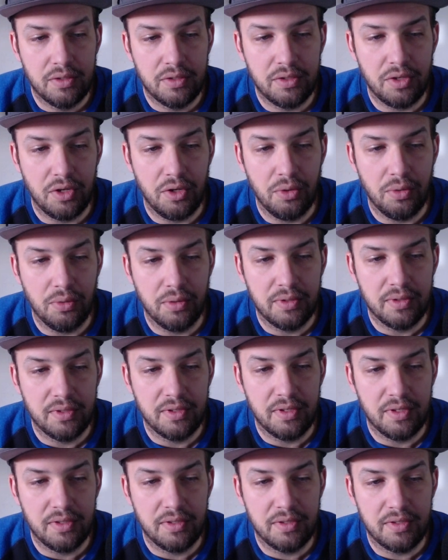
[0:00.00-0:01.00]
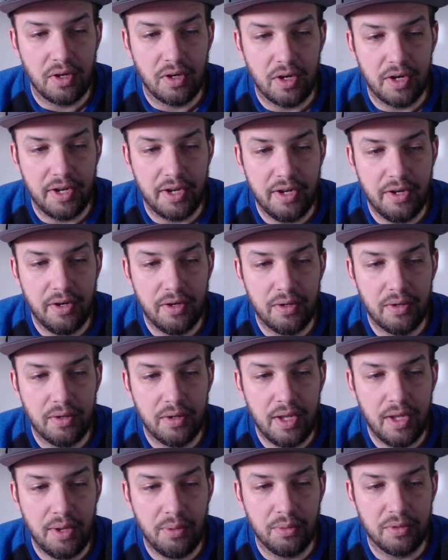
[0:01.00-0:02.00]
So started here,
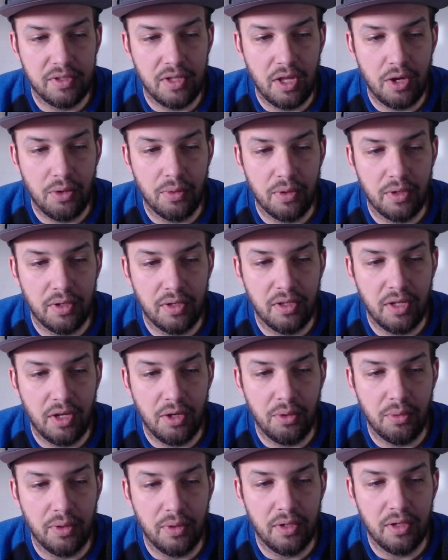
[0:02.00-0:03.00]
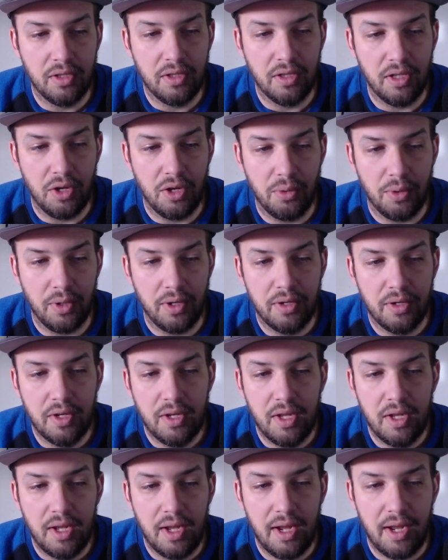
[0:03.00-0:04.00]
it was lower, lower, lower.
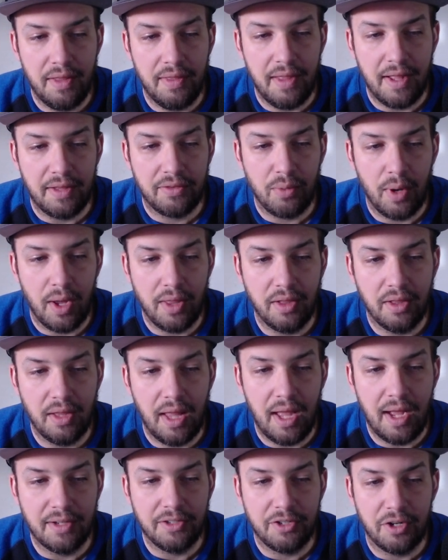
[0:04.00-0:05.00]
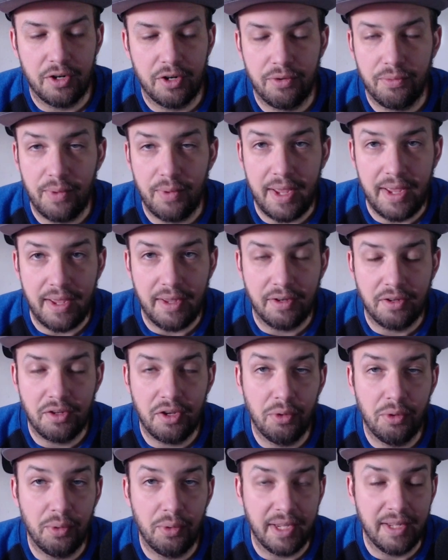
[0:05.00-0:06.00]
And that's why the line turned red
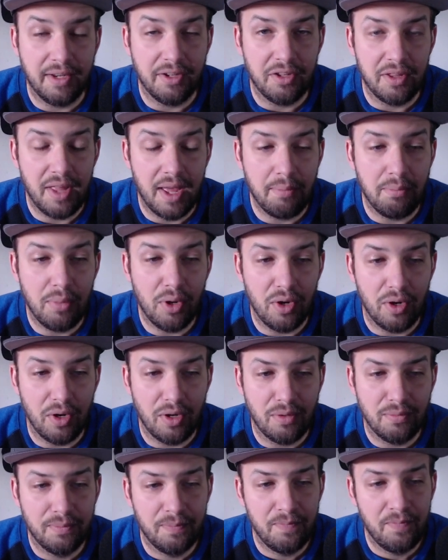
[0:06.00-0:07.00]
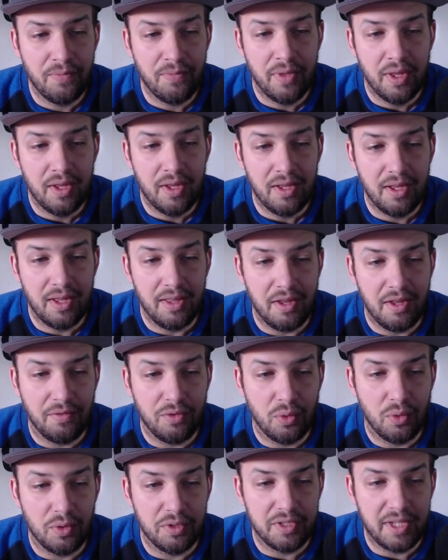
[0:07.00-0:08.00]
going into that bar. And then,
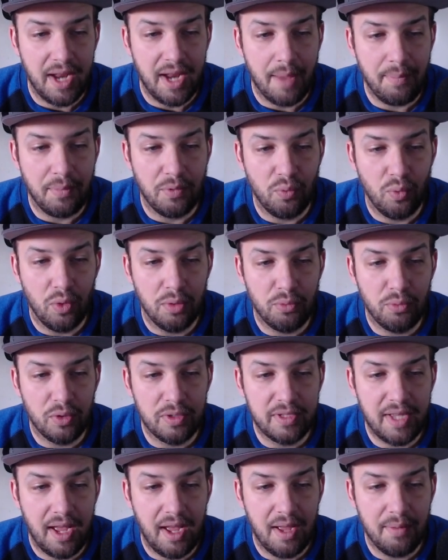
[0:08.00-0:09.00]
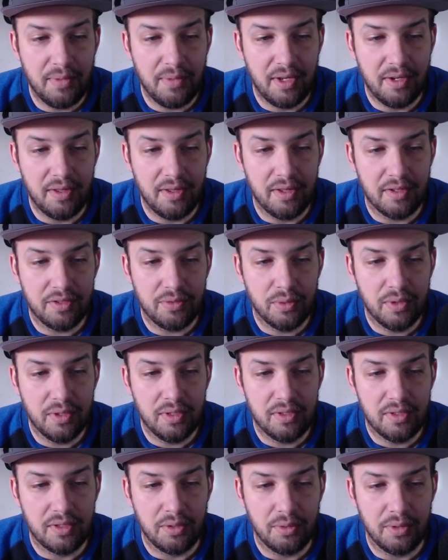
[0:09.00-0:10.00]
of course, it happened one more time into this
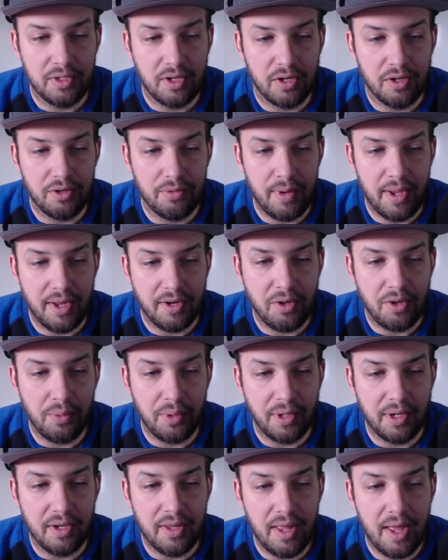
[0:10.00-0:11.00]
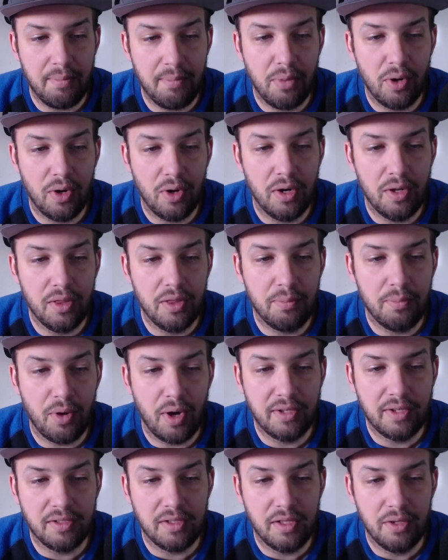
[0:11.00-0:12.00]
one. So it turned red going into that bar. The
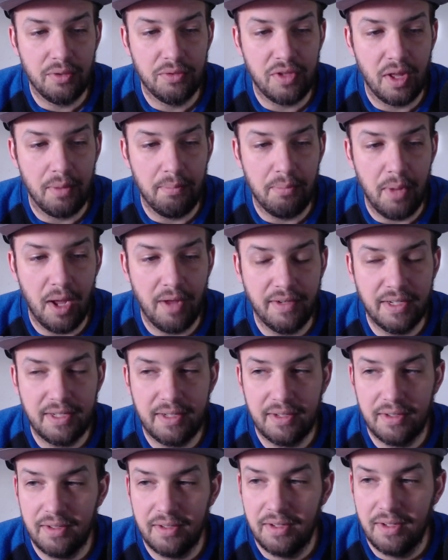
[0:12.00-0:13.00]
price closed above it.